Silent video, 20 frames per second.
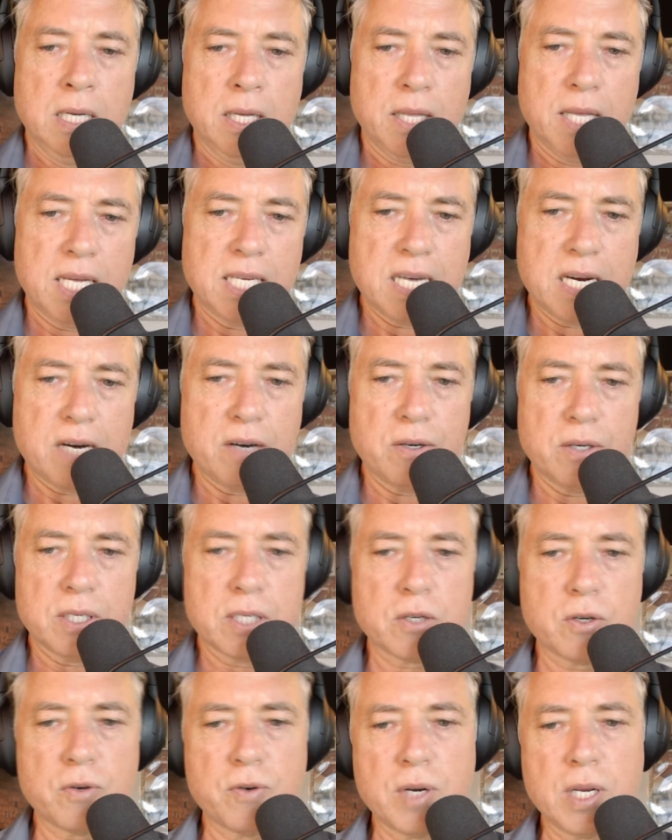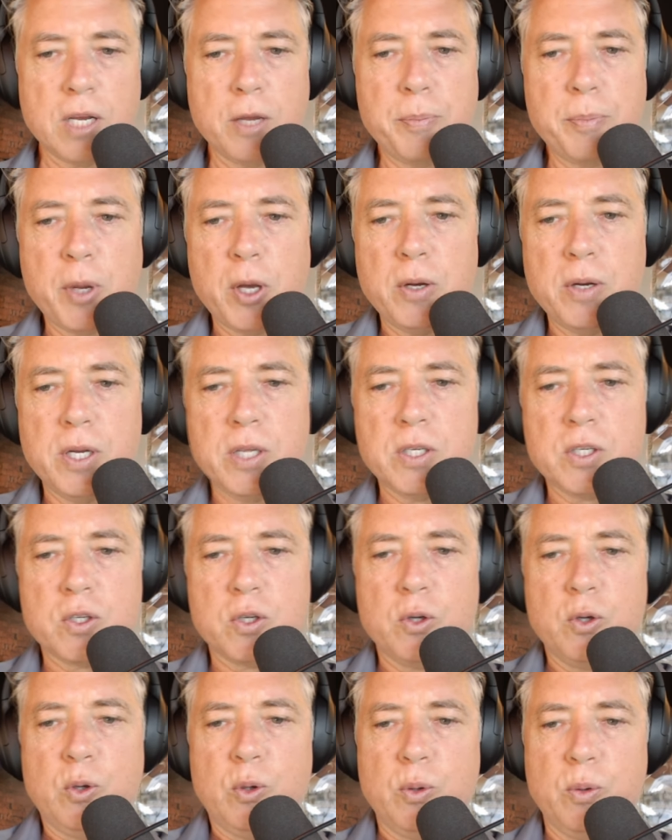their terrorist guerrilla opponents
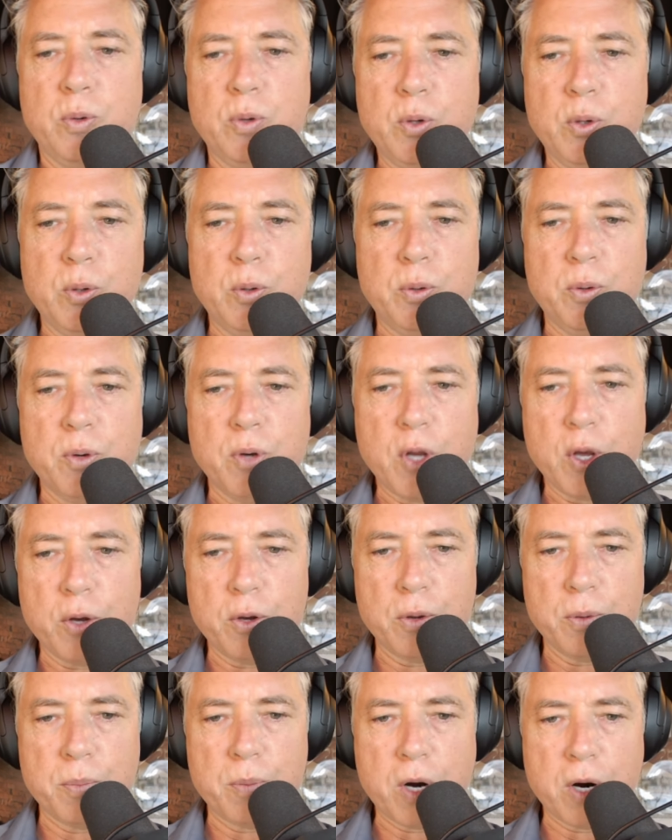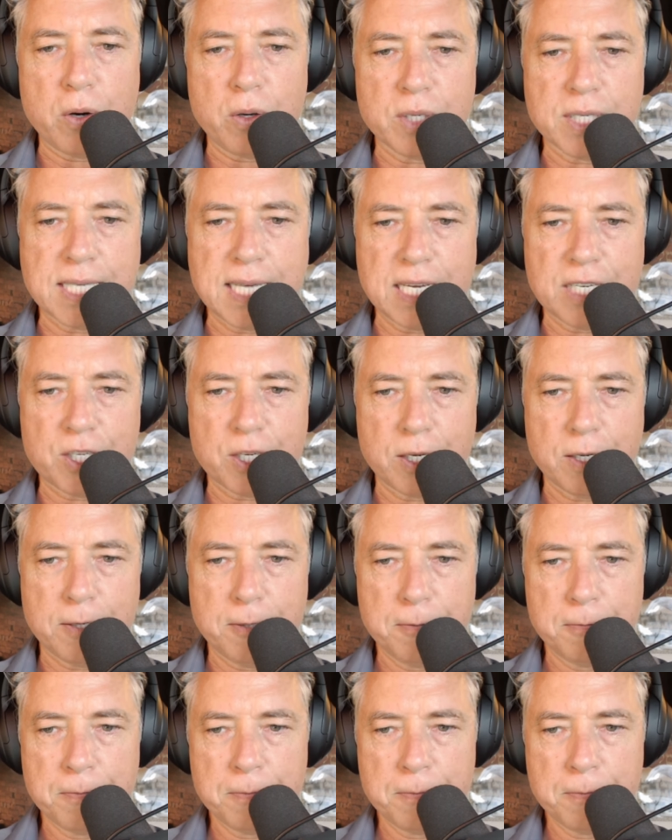who knew no moral sanction.